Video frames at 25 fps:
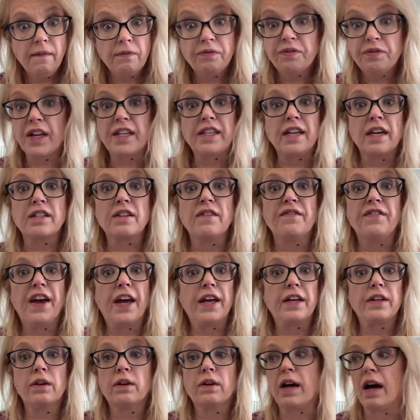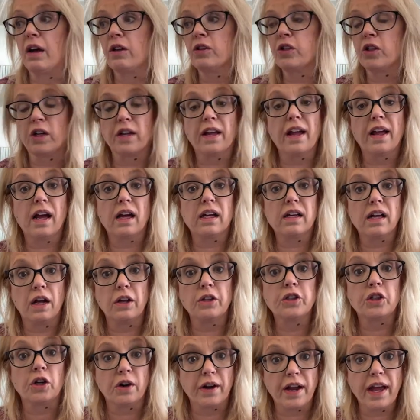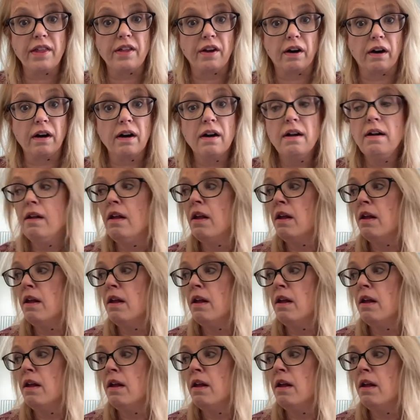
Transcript: that doesn't value culture either,